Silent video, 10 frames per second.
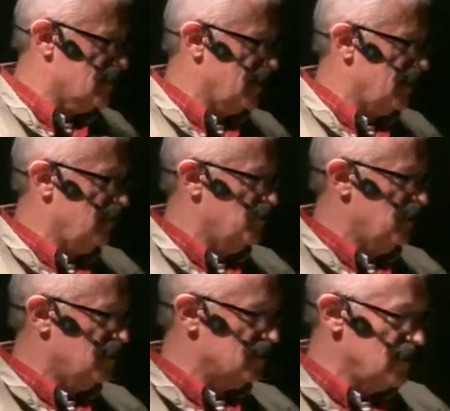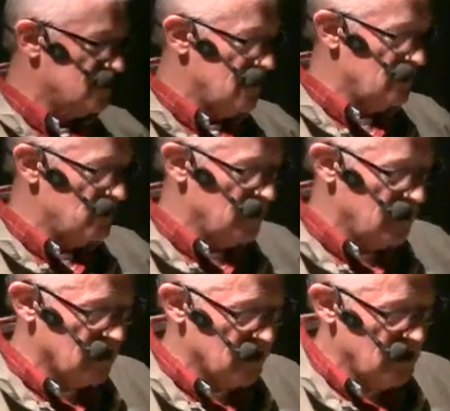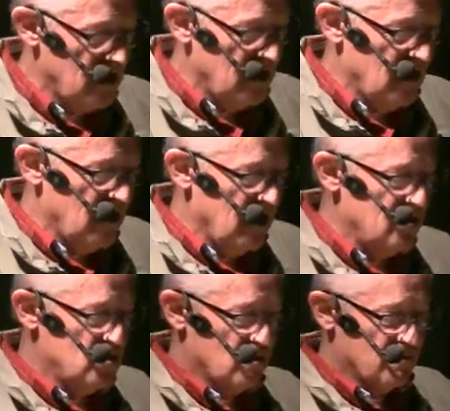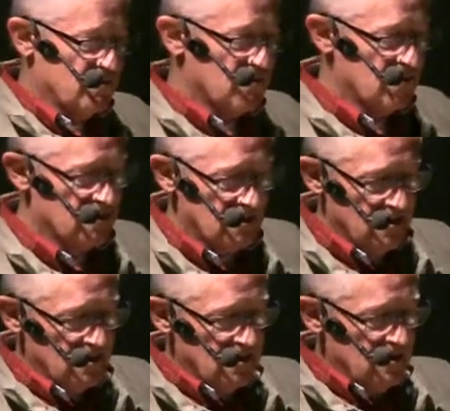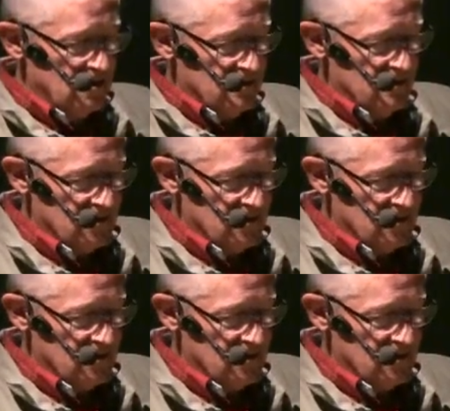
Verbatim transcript: a lady with us, and it's not really a, a joke for for